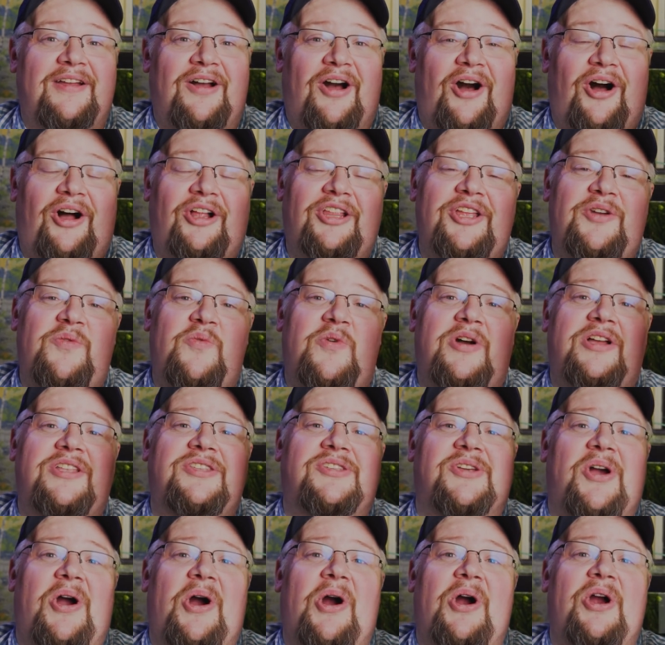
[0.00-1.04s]

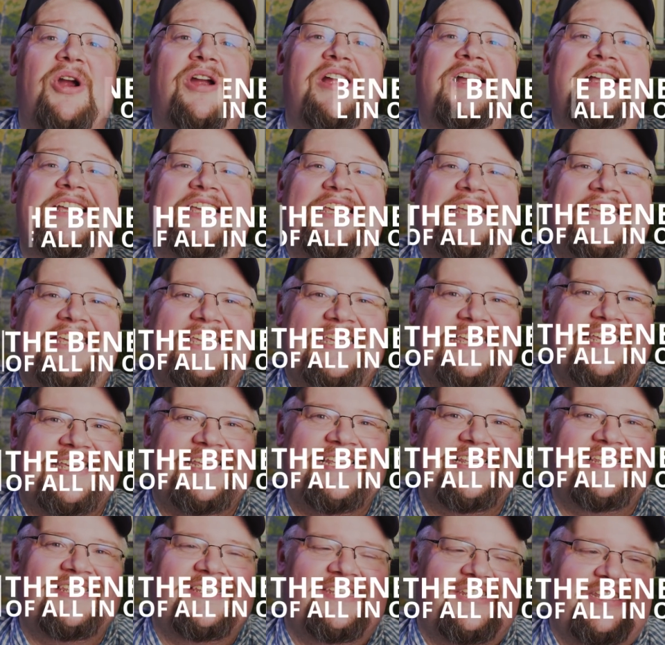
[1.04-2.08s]
all-in-ones are
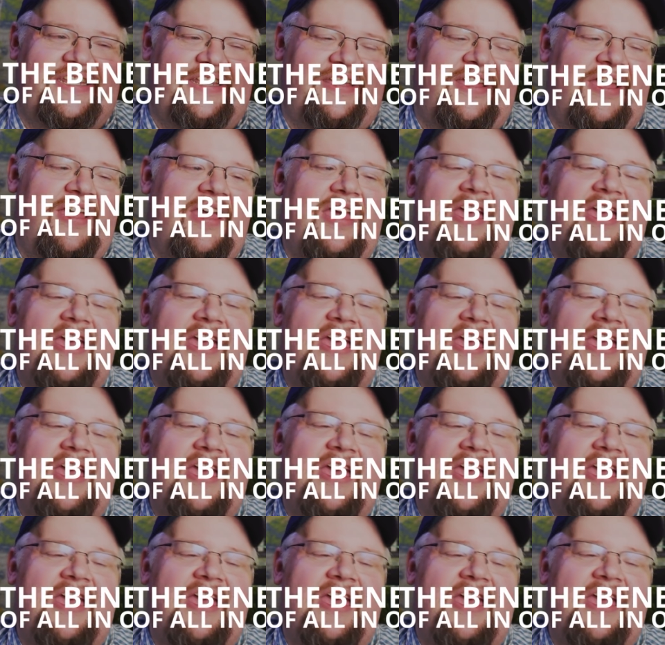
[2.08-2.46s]
easy.